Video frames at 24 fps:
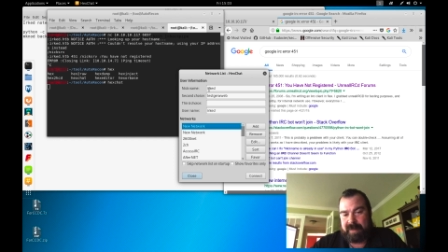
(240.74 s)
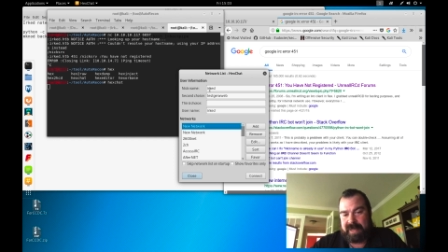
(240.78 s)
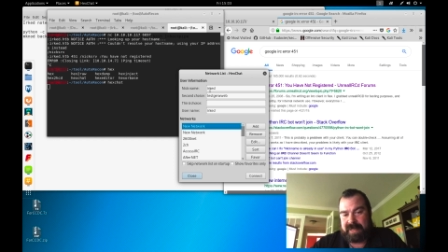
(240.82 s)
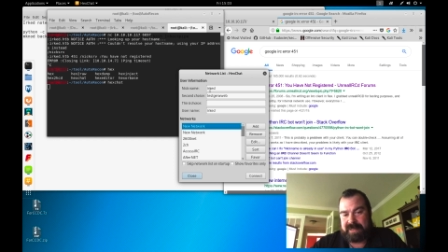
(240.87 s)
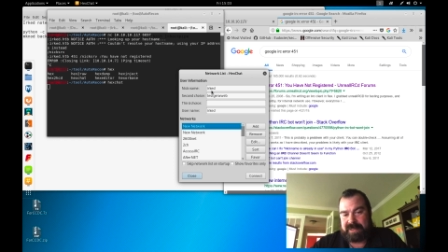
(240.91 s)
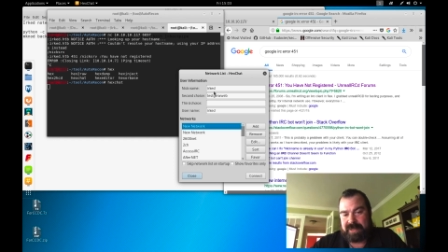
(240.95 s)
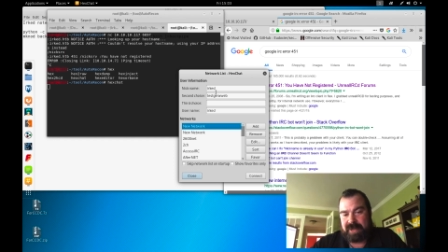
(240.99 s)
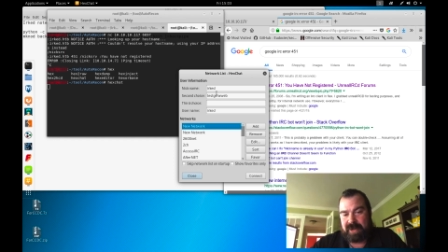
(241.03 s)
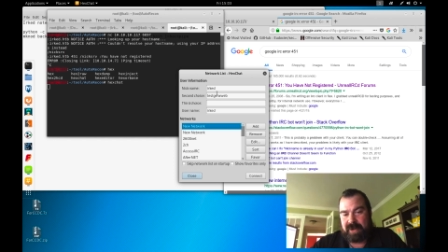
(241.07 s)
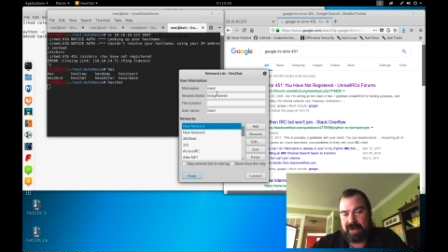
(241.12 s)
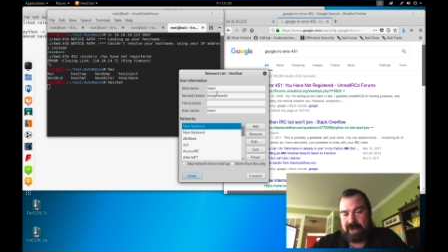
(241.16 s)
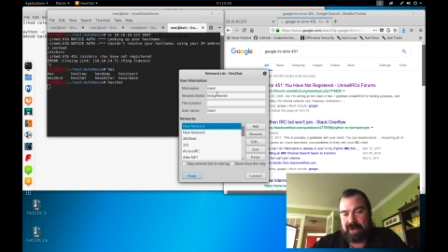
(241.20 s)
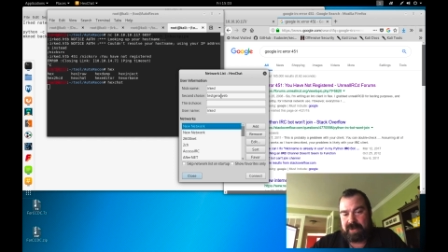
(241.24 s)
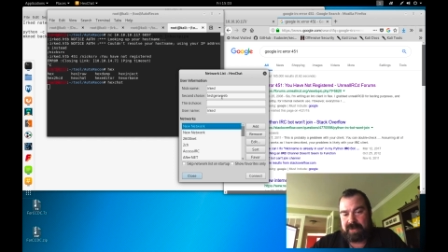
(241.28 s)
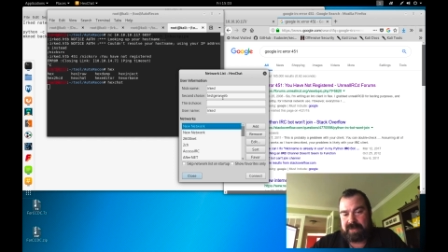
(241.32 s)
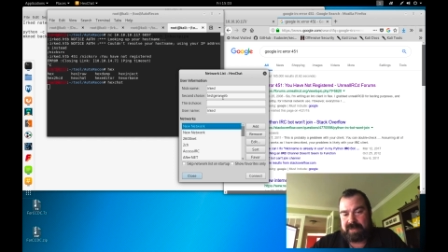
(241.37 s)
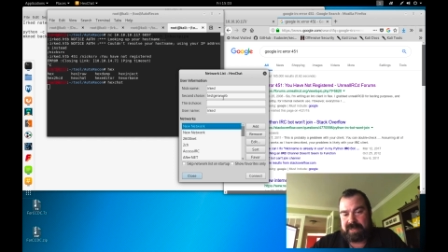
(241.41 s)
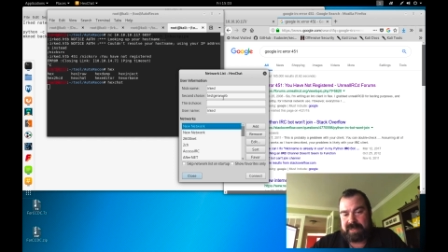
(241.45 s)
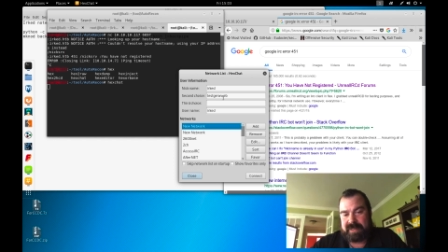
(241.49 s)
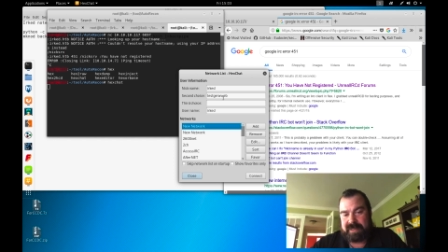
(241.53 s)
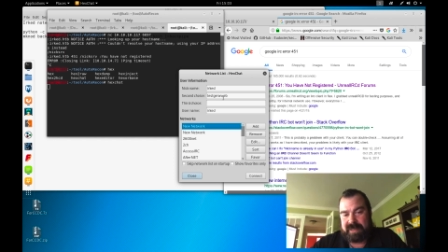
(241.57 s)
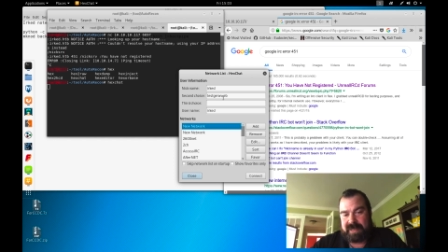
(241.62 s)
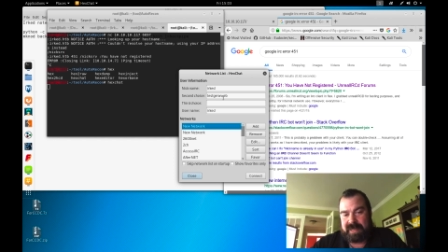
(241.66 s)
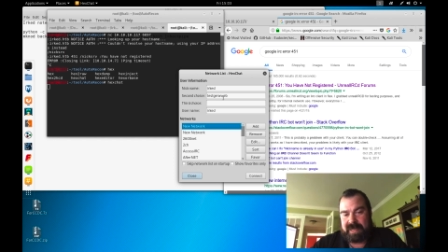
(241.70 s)
as
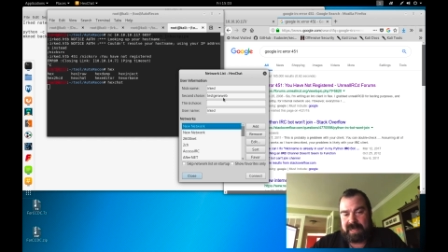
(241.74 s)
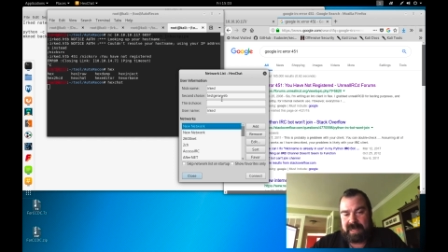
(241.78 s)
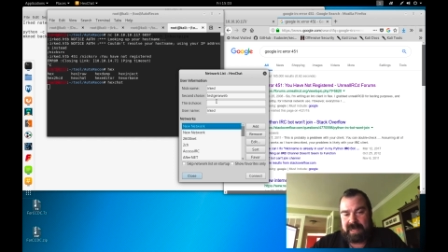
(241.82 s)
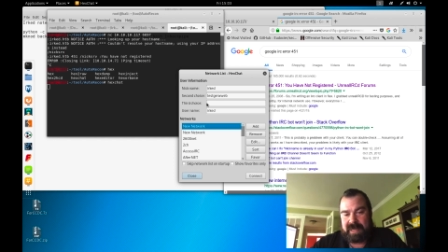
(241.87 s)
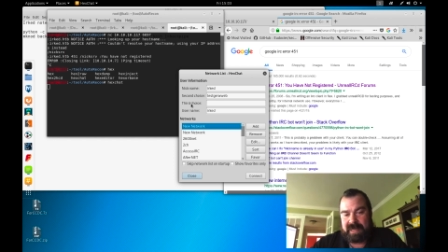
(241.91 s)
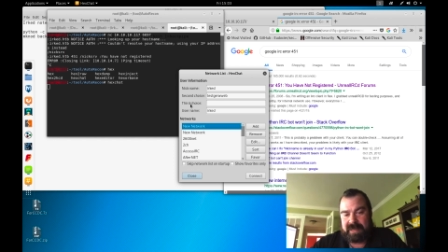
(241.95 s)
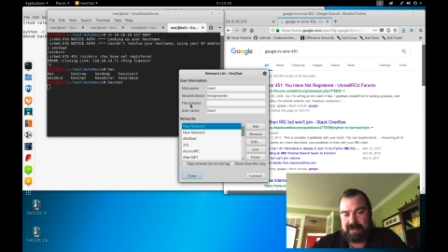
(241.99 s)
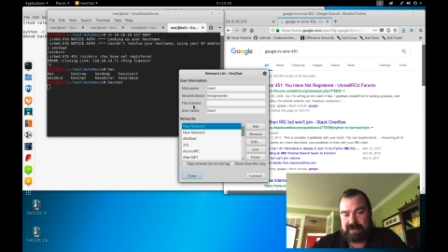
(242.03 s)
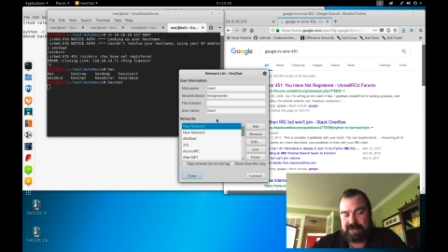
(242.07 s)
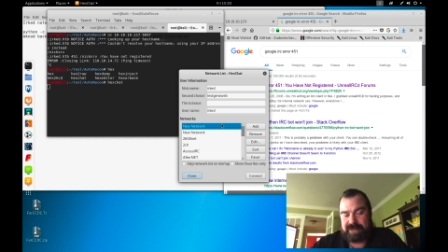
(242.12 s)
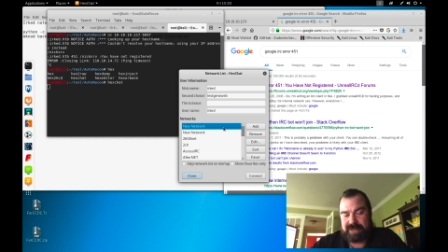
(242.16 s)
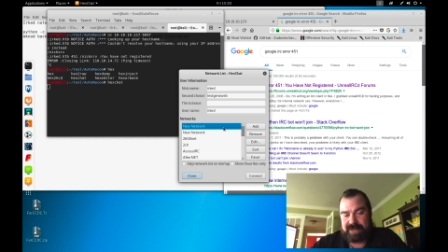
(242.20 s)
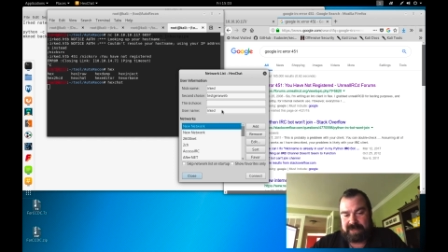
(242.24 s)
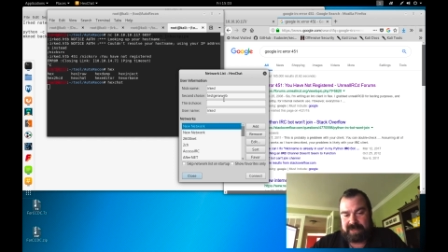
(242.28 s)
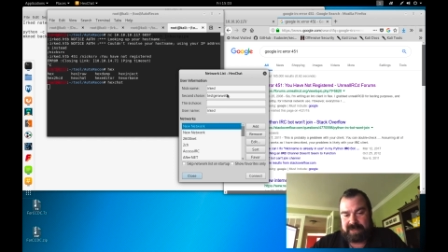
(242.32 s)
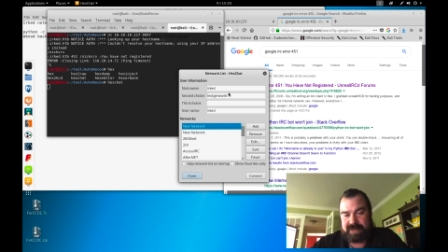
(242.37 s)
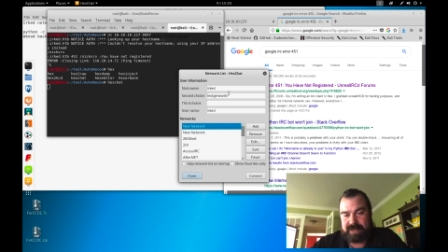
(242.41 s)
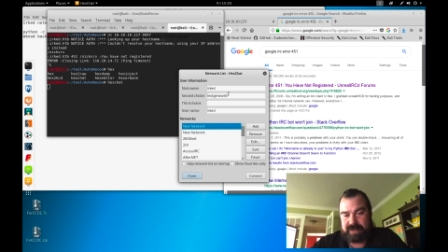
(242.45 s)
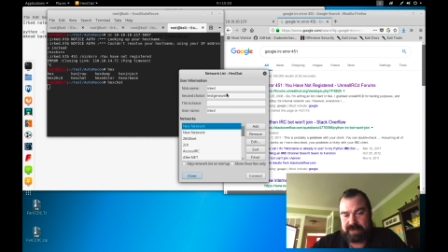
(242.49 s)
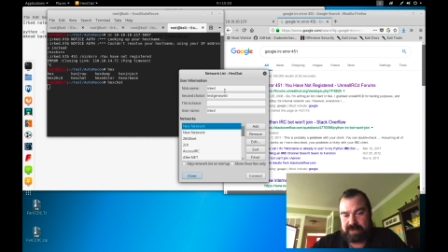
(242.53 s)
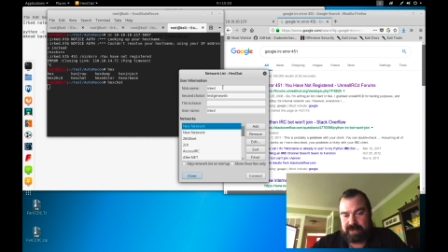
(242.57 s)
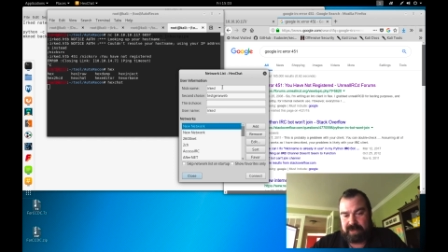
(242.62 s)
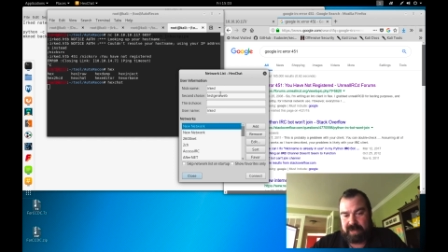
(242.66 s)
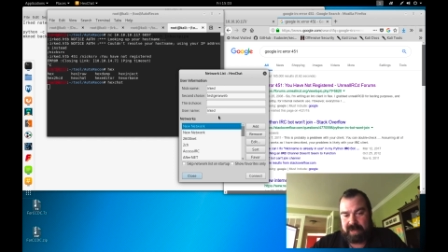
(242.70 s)
Irked just
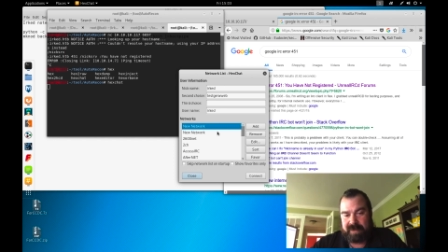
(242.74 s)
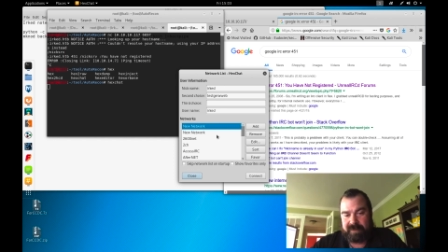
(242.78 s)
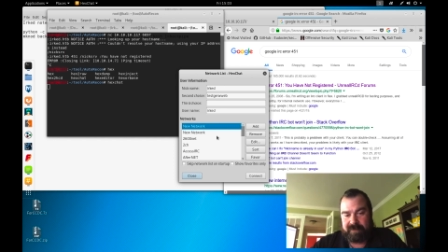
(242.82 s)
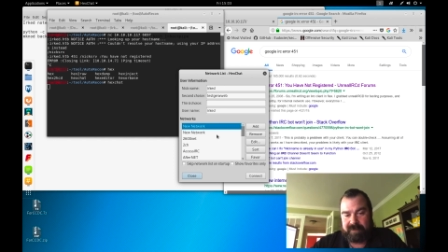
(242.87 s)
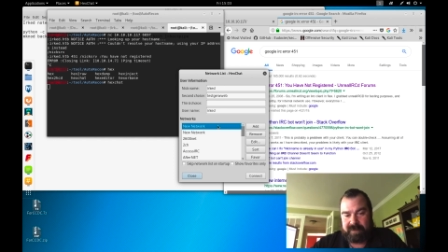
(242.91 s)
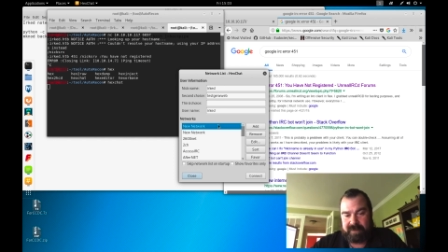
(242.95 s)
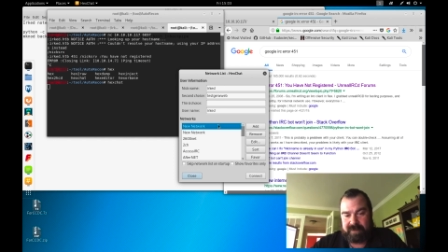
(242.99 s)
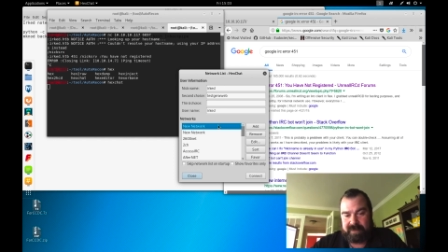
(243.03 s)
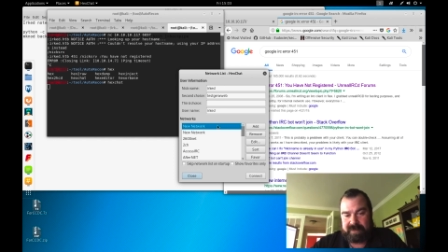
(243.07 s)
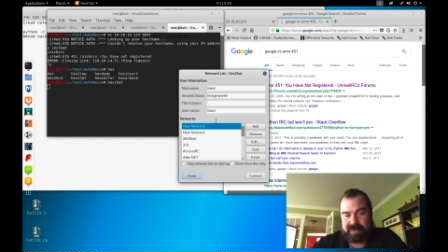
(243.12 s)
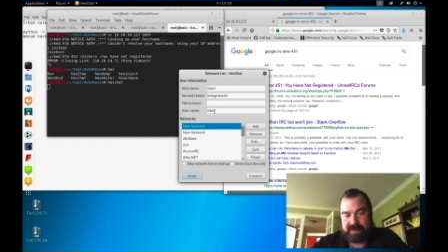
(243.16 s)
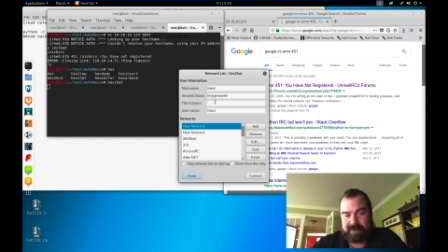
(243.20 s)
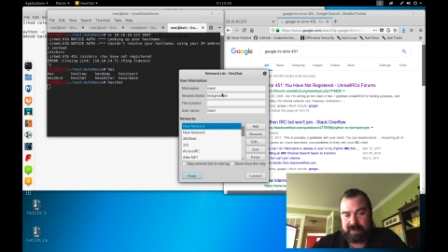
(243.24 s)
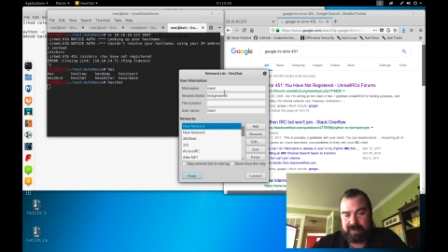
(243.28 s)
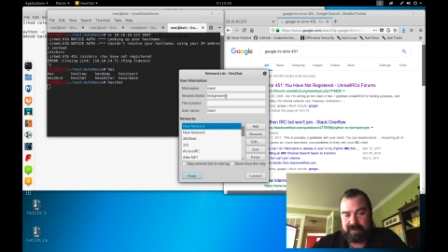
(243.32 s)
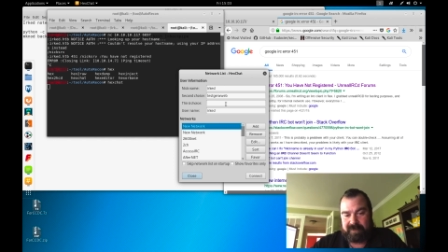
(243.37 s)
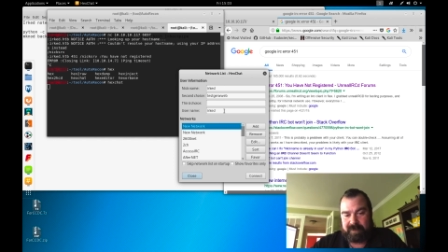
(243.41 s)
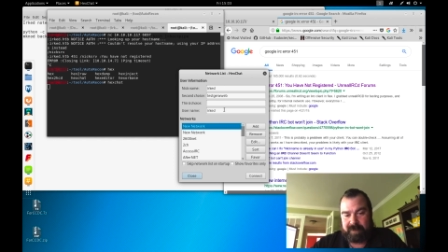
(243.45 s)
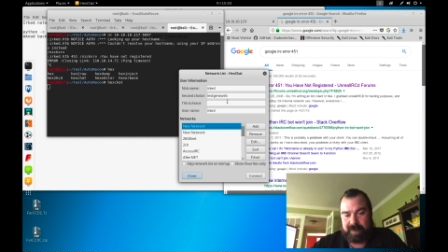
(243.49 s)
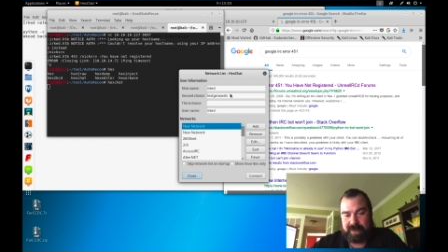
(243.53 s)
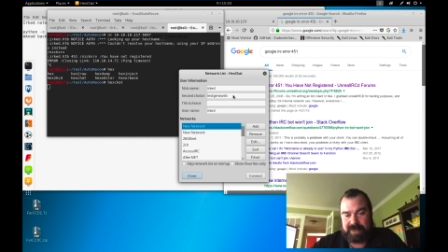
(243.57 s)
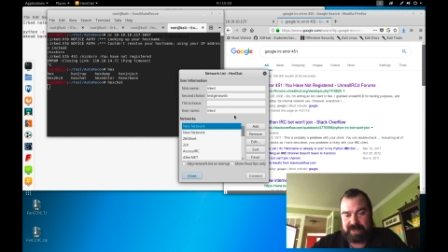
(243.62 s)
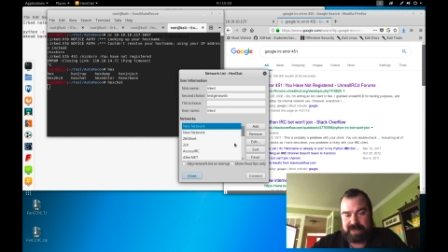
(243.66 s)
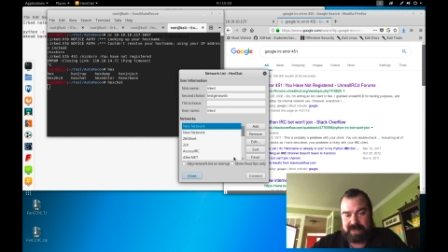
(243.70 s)
to try to fill in some
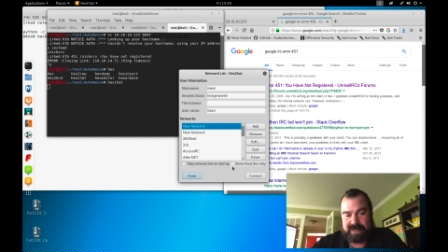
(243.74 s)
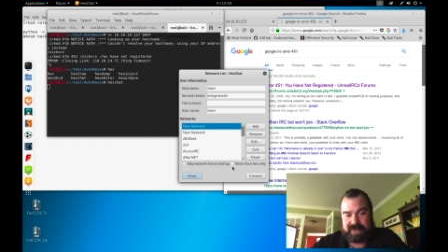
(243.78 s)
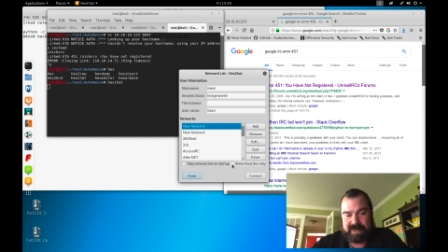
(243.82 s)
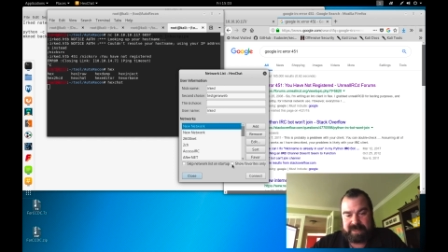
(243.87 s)
information,